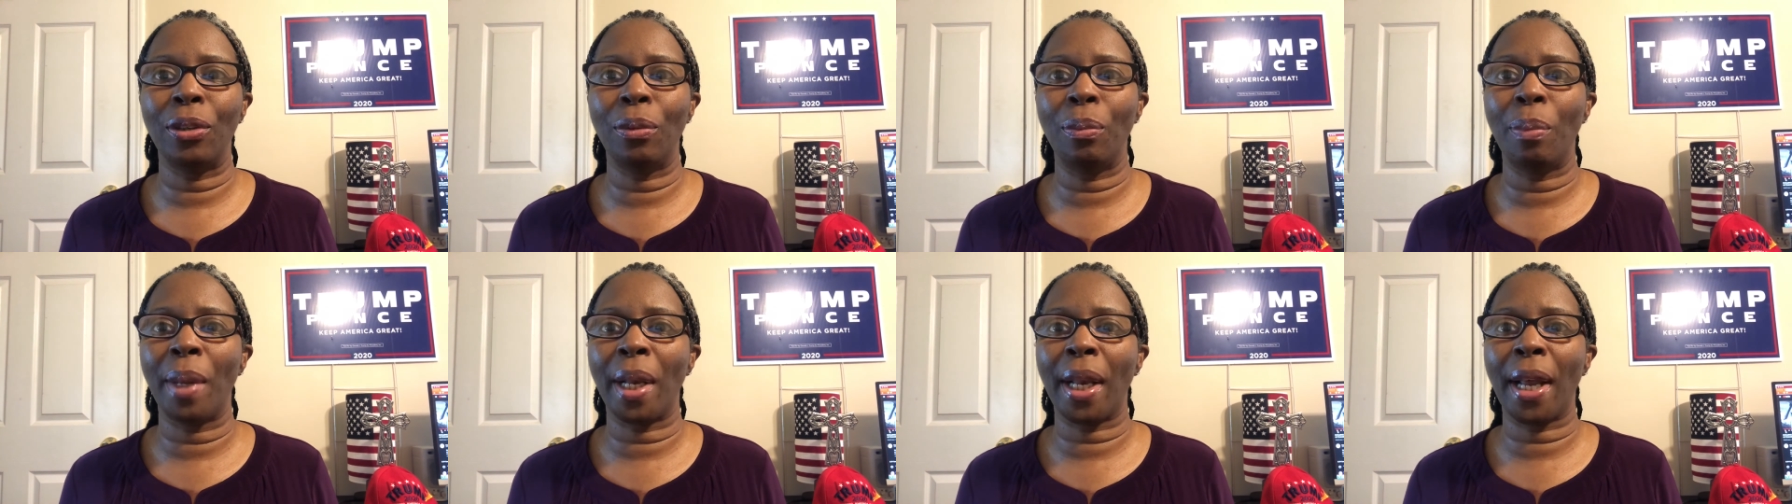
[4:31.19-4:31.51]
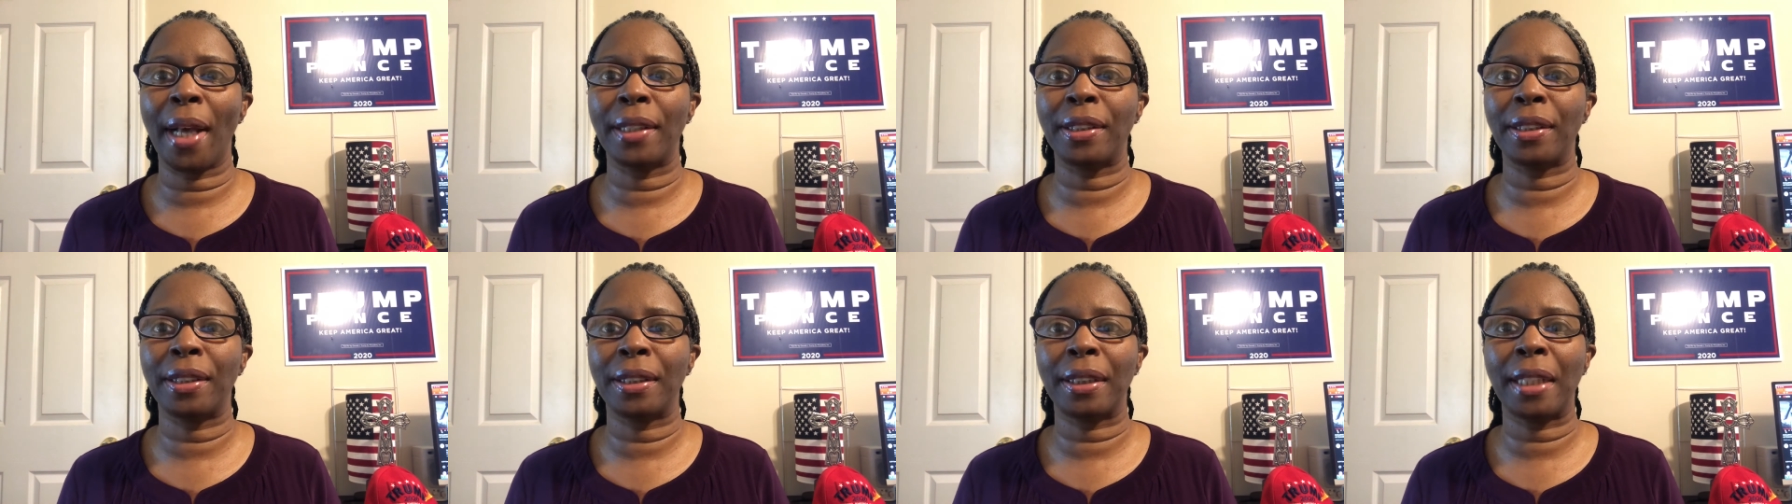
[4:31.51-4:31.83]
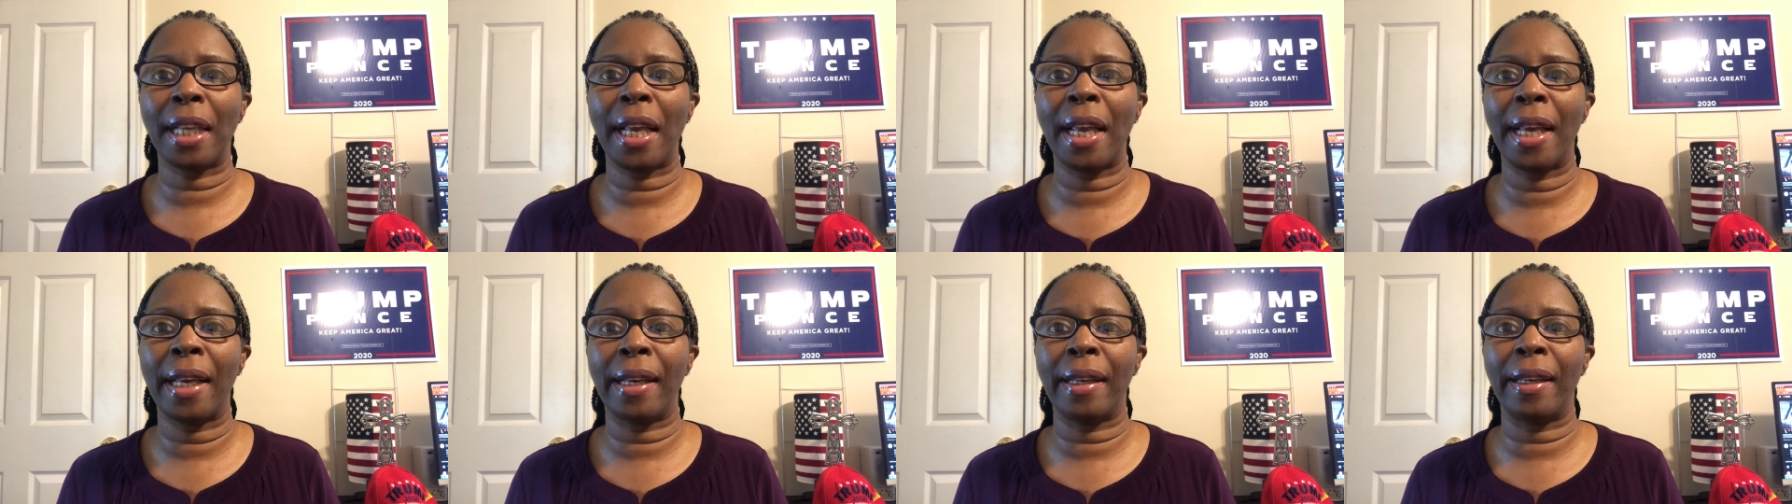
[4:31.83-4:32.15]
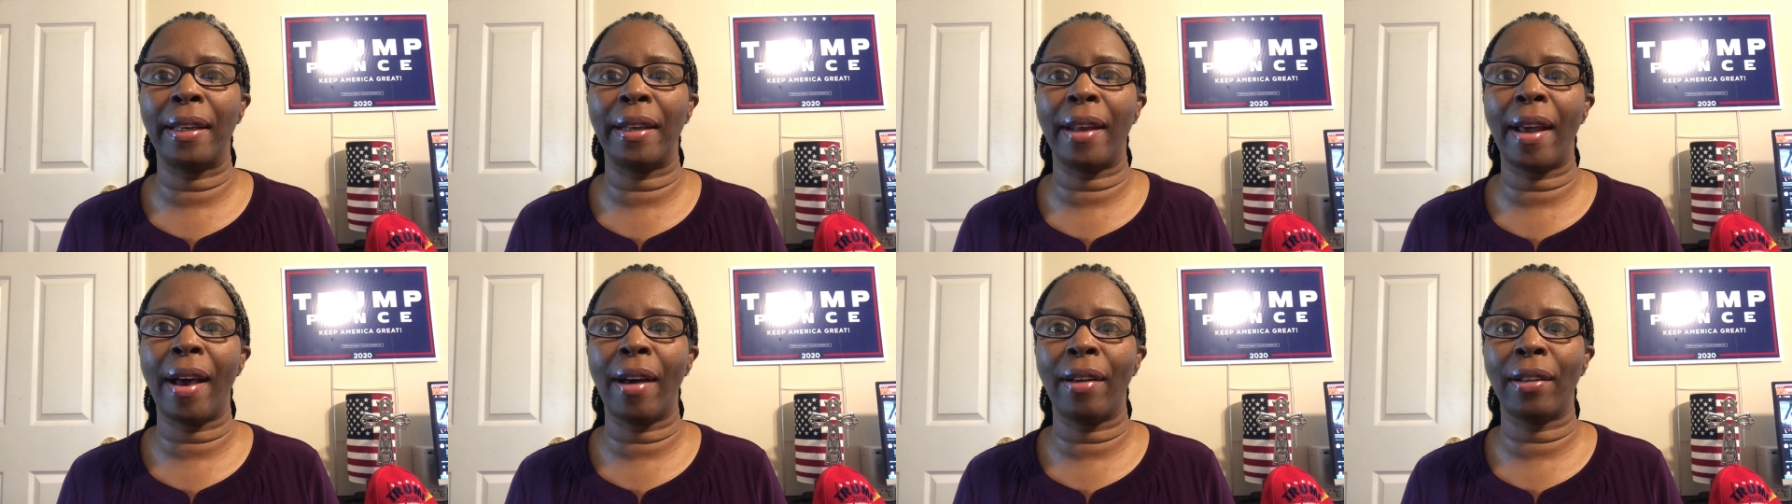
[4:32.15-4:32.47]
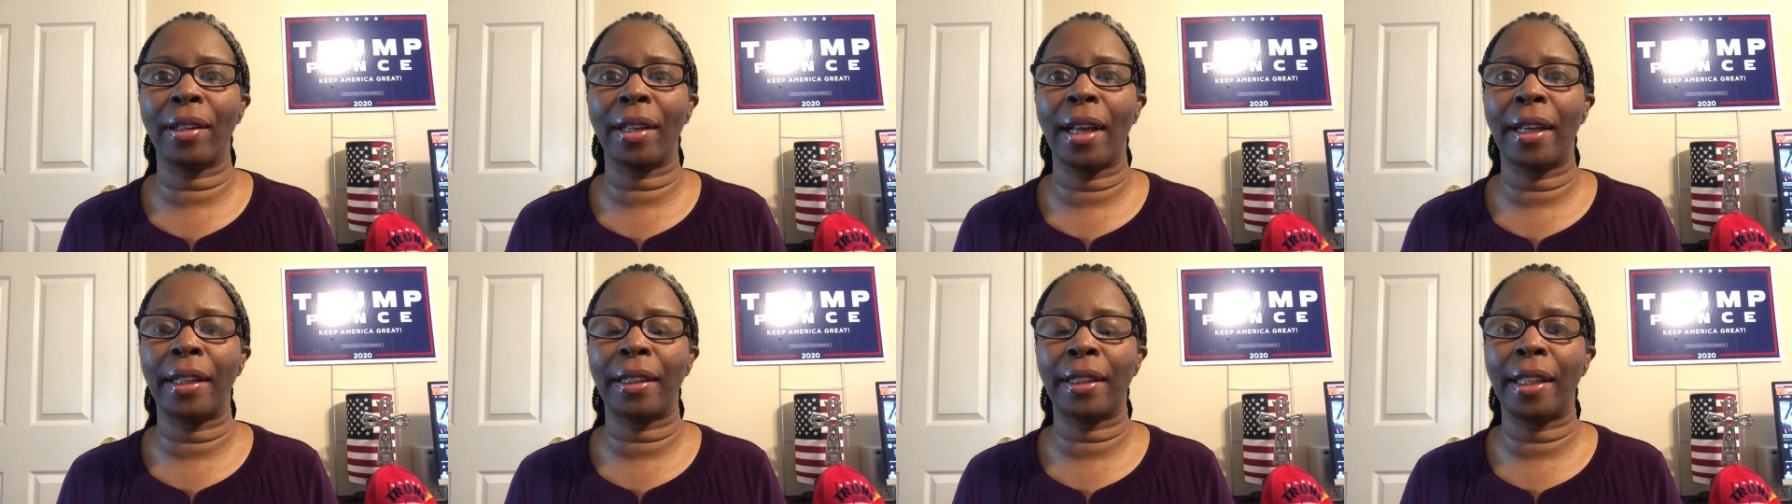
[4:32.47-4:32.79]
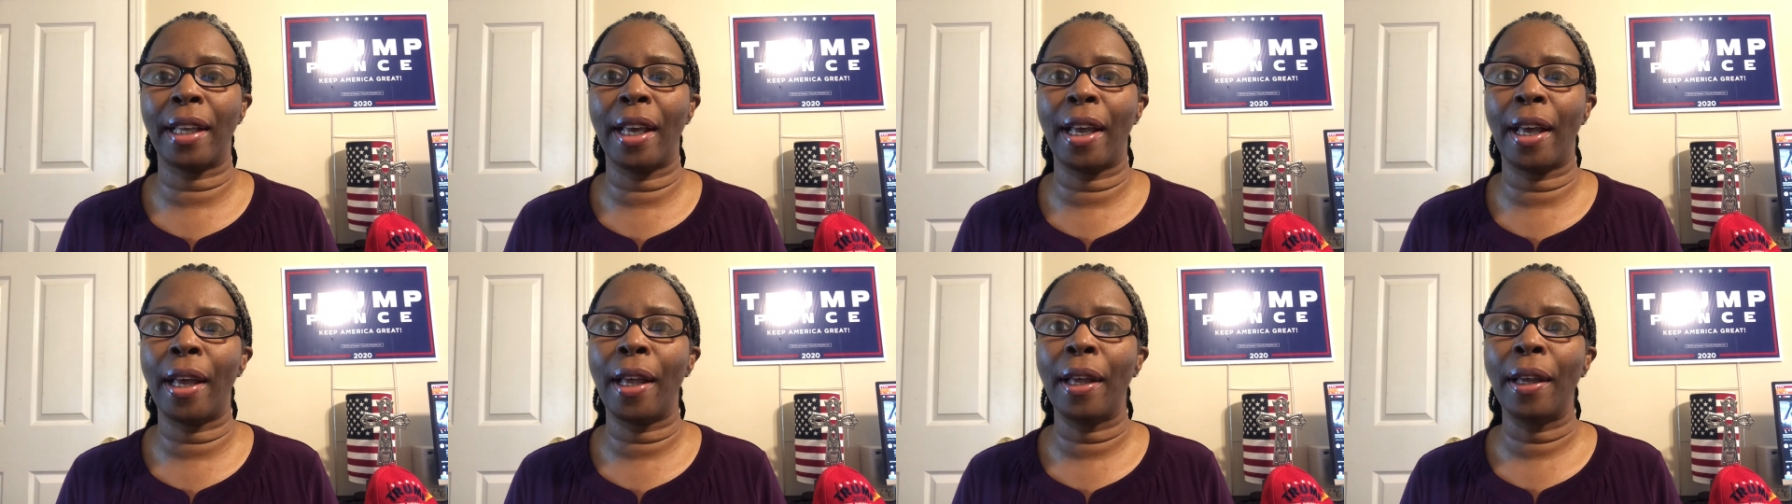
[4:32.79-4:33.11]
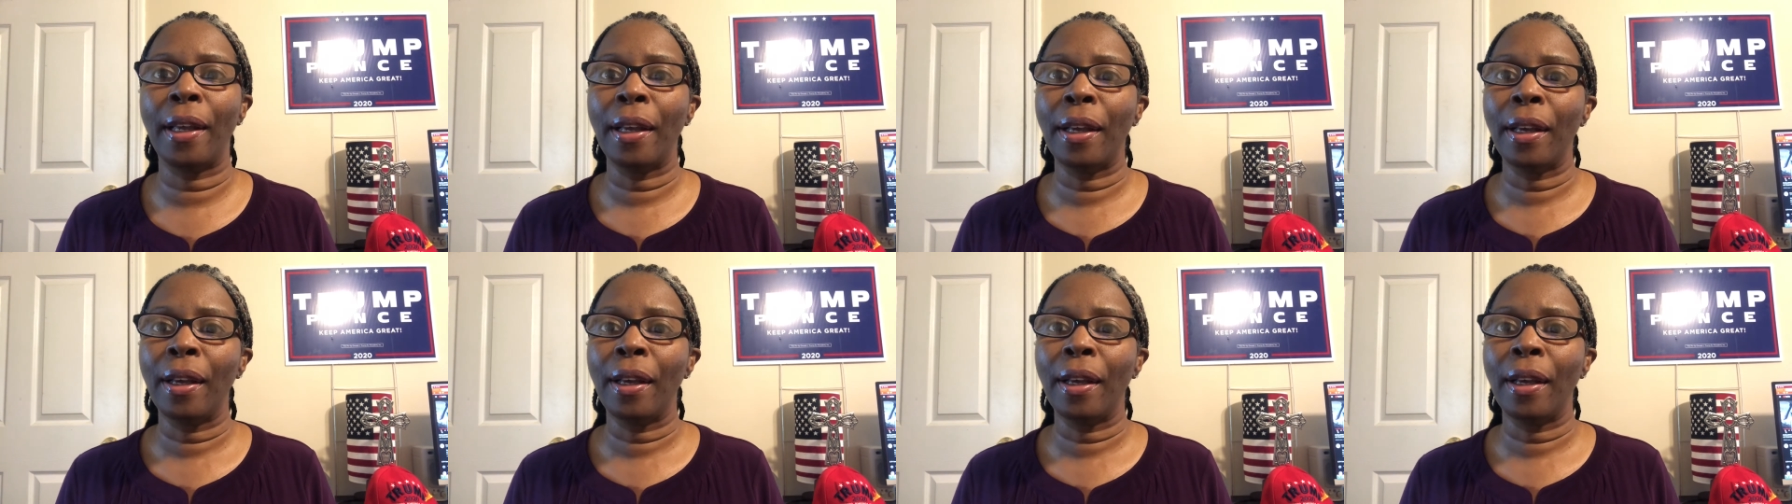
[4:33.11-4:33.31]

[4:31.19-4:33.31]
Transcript: but I just can't get out like that.